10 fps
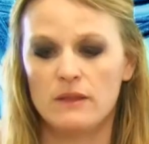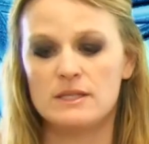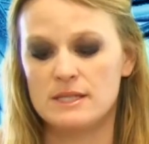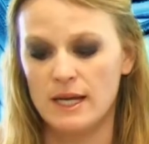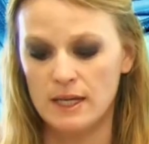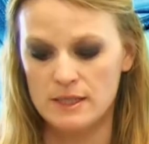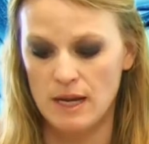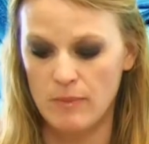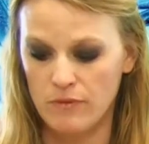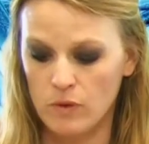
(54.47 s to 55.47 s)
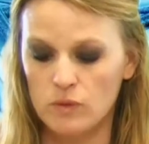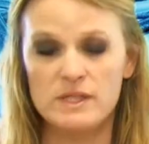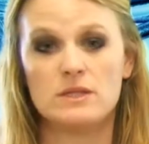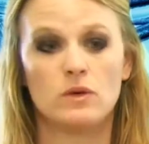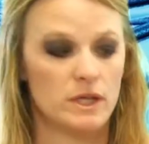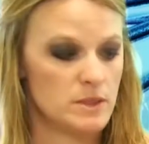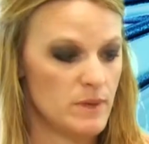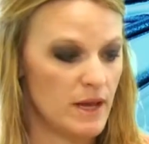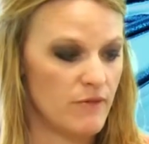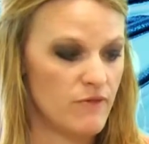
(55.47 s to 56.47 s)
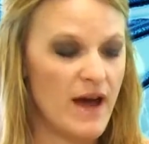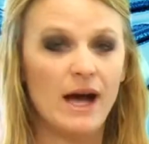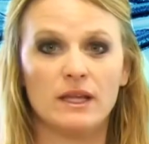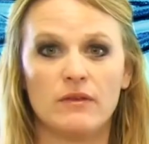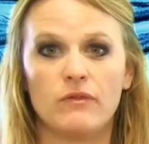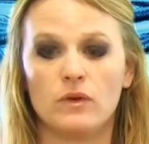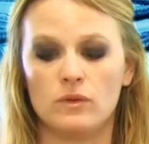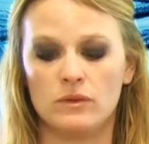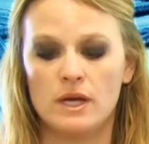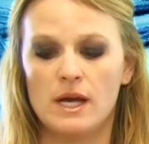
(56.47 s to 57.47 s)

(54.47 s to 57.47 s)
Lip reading: The second type of fold is going to be a valley fold,